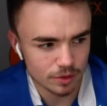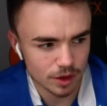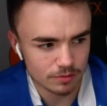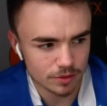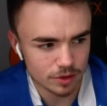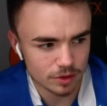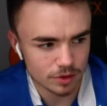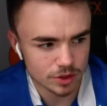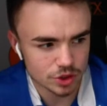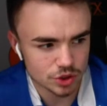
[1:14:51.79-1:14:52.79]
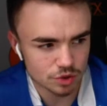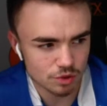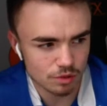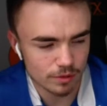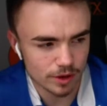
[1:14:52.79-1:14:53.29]
not sure
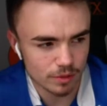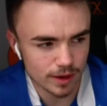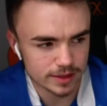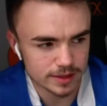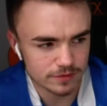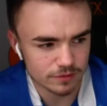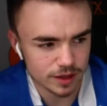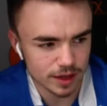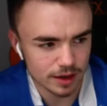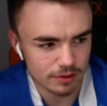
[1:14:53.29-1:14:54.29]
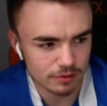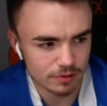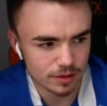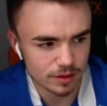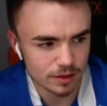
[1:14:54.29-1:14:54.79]
what we are waiting for now.
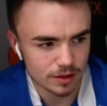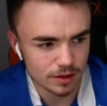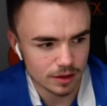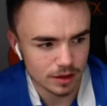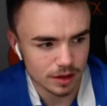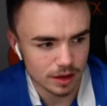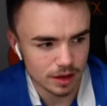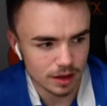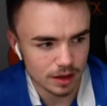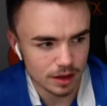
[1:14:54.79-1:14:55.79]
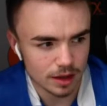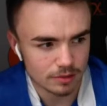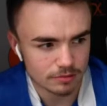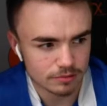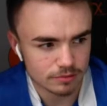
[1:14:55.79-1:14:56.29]

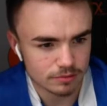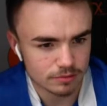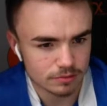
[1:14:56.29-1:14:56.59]
I'm